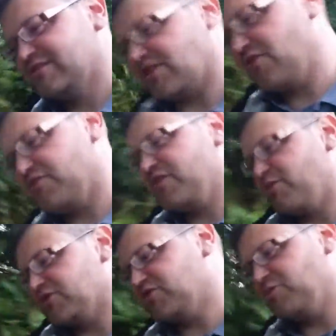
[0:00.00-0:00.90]
So
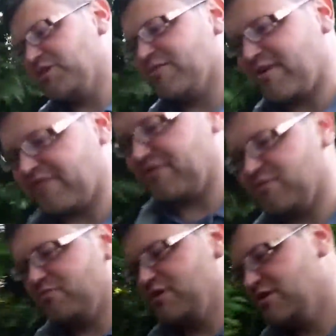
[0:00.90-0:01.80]
hopefully by the time we get back
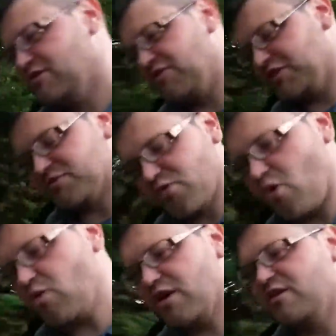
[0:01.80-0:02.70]
from this
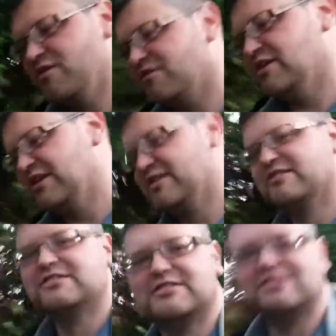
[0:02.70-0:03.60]
walk,
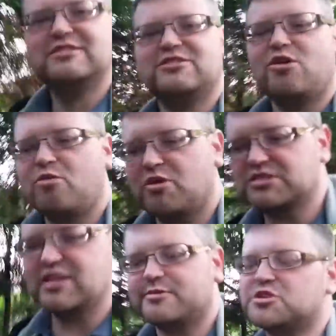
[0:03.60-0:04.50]
all
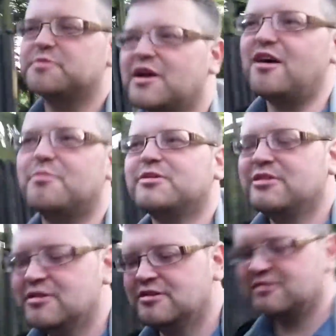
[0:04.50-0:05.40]
my steps should be up
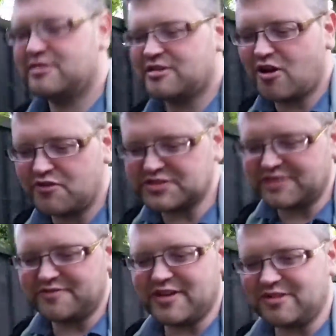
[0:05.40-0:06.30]
over
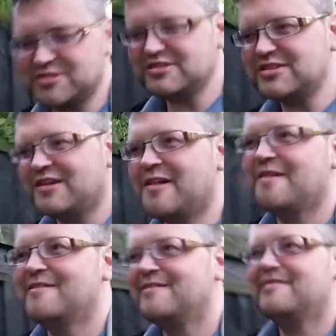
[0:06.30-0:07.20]
10,000.
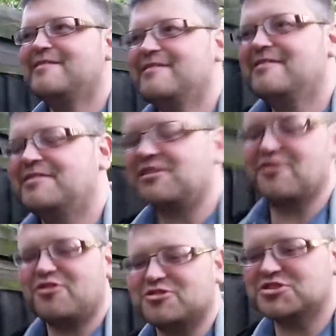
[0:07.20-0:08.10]

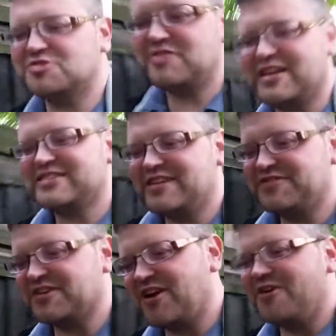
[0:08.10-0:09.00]
And I've got 2 days
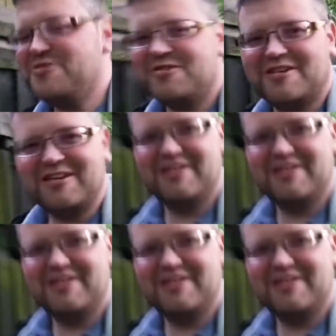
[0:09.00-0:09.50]
left to go. And